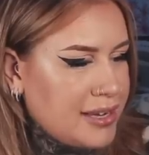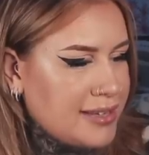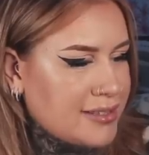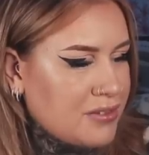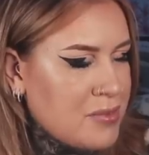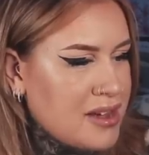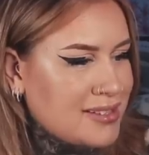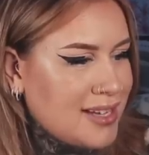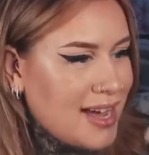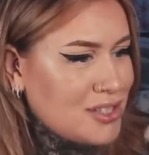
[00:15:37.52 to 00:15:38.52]
niece give me a
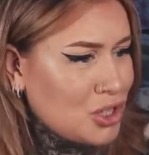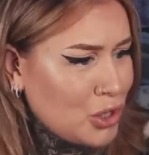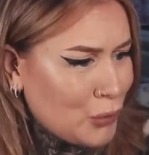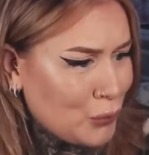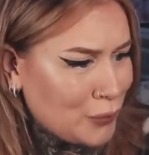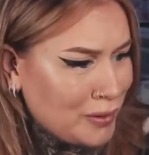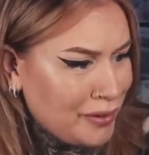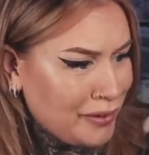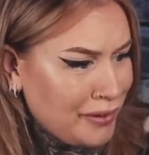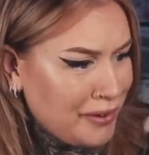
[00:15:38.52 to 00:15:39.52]
tattoo.
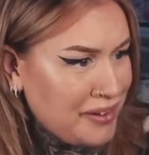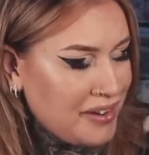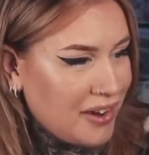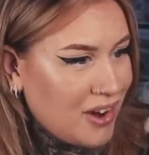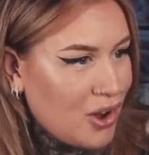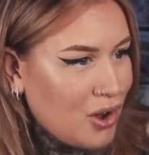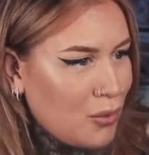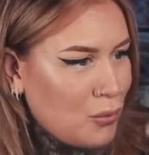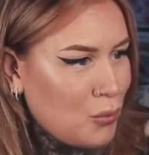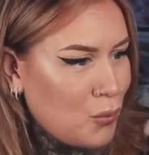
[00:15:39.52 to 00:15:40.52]

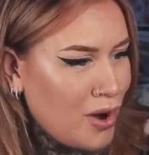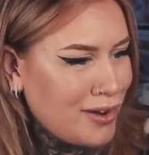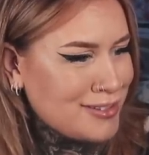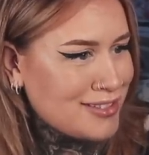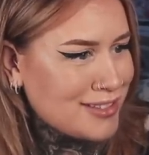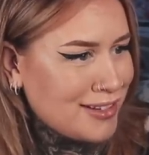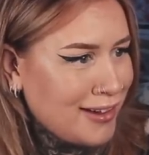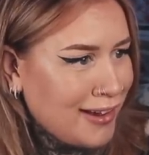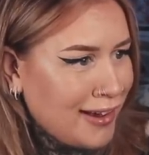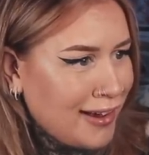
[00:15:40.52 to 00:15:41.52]
What?
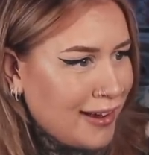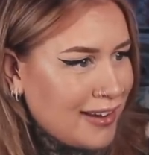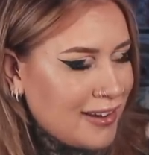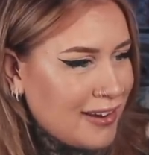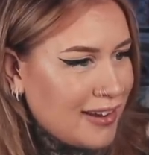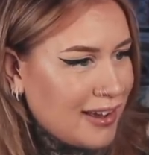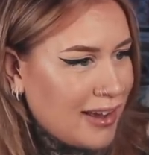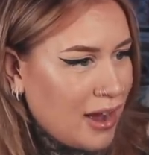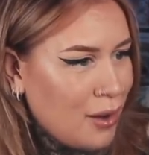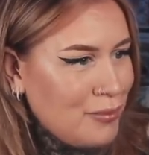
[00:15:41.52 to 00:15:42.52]

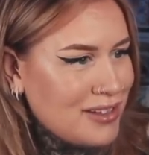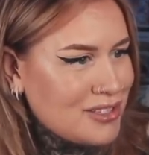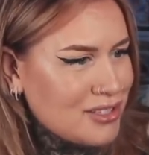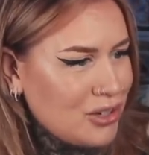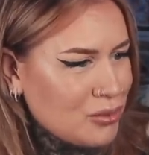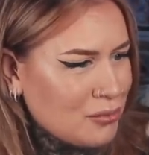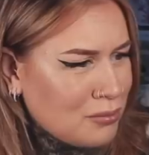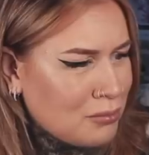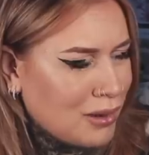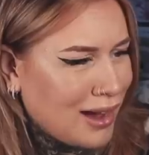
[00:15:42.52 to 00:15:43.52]
I mean, it doesn't look
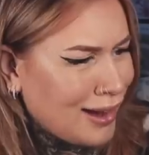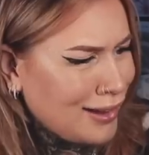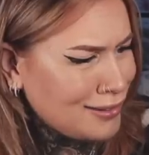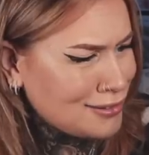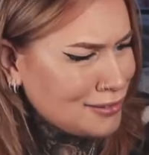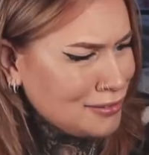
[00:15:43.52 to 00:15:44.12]
bad.